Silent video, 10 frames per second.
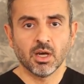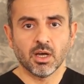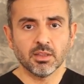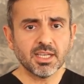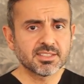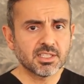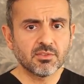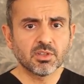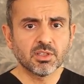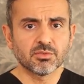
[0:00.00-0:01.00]
Unlike
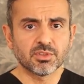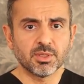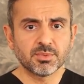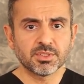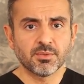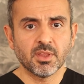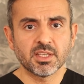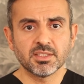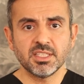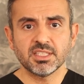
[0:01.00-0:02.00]
cervical ribs,
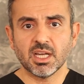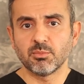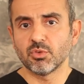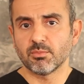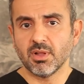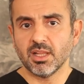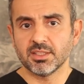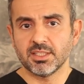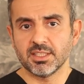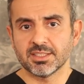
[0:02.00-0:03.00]
these
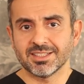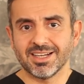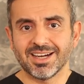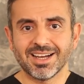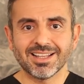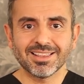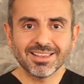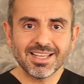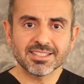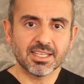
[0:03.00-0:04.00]
abnormalities are
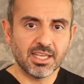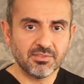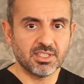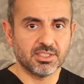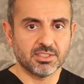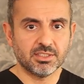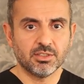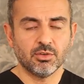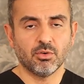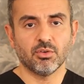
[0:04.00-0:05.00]
less evident
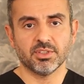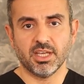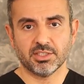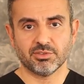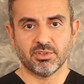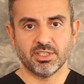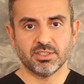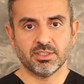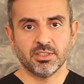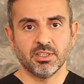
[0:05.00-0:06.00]
on
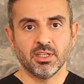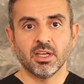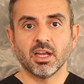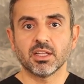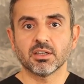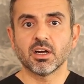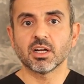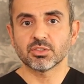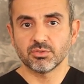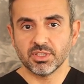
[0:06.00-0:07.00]
x-rays and
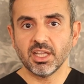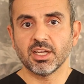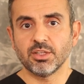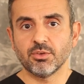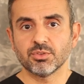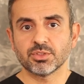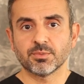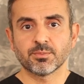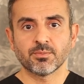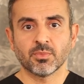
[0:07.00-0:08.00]
hard to diagnose.
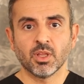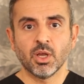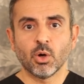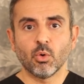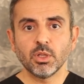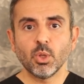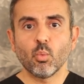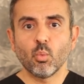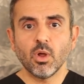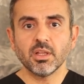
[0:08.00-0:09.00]
Only
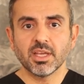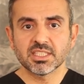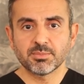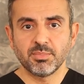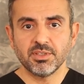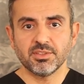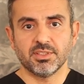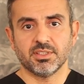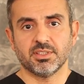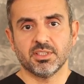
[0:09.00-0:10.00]

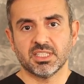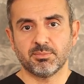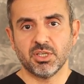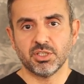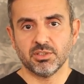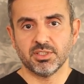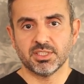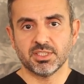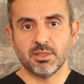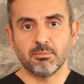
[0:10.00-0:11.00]
well-experienced
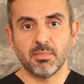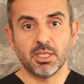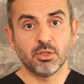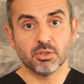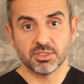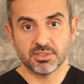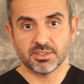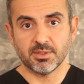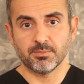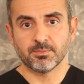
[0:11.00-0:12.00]
specialists may notice
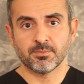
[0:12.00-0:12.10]
them.